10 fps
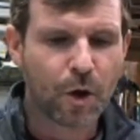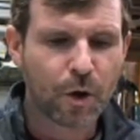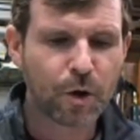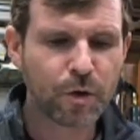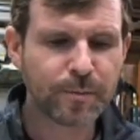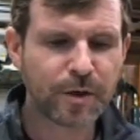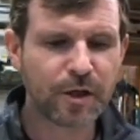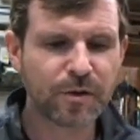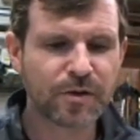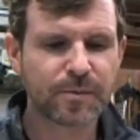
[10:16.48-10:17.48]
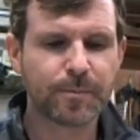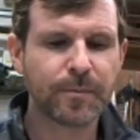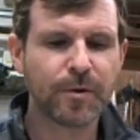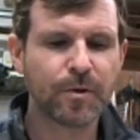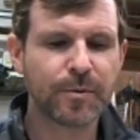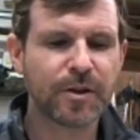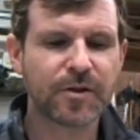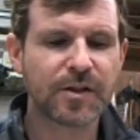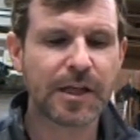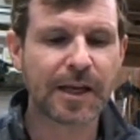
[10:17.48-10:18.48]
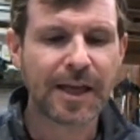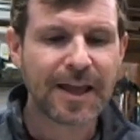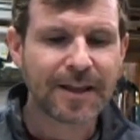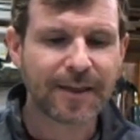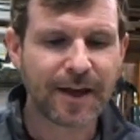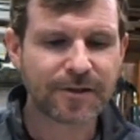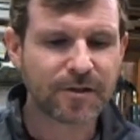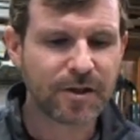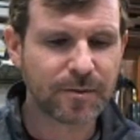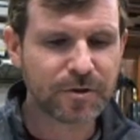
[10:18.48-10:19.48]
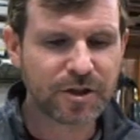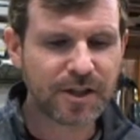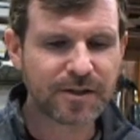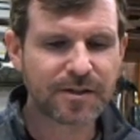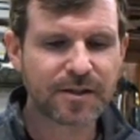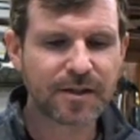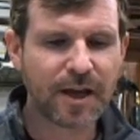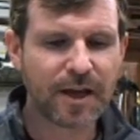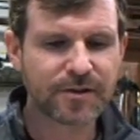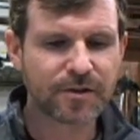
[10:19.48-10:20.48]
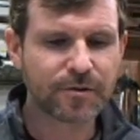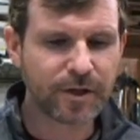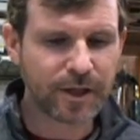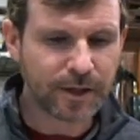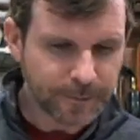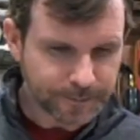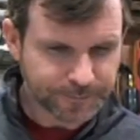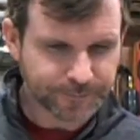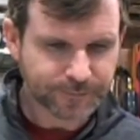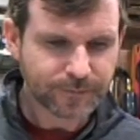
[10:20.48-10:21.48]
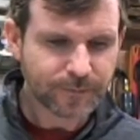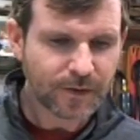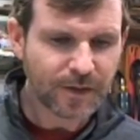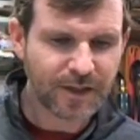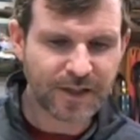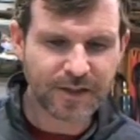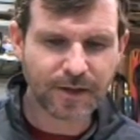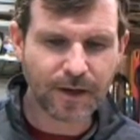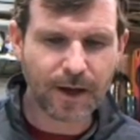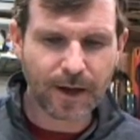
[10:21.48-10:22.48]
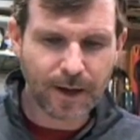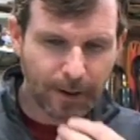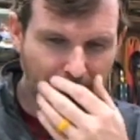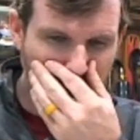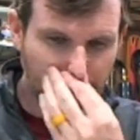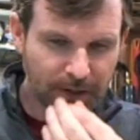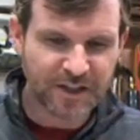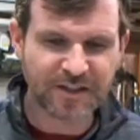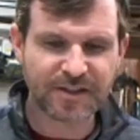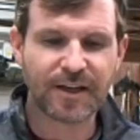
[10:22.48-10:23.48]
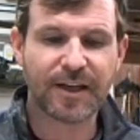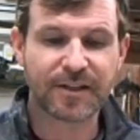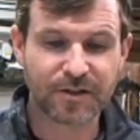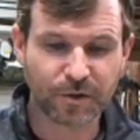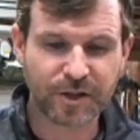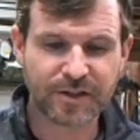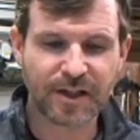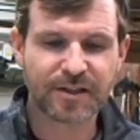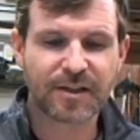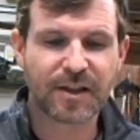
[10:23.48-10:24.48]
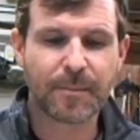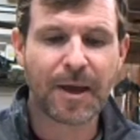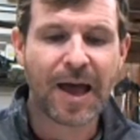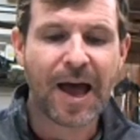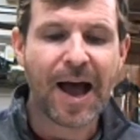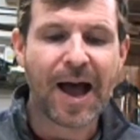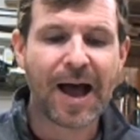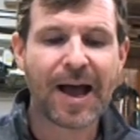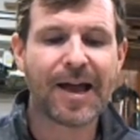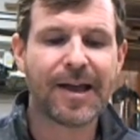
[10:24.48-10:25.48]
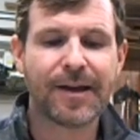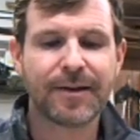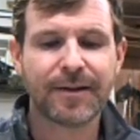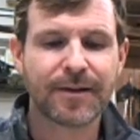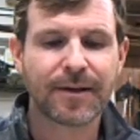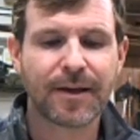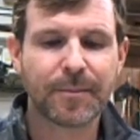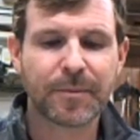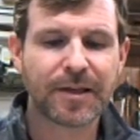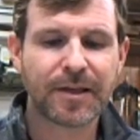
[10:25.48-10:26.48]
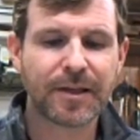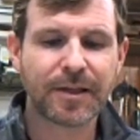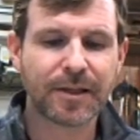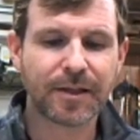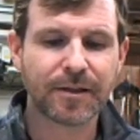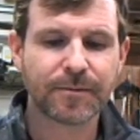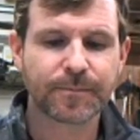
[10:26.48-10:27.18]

whom do you seek? They answered him, Jesus the Nazarene. And so he says to them, I am he.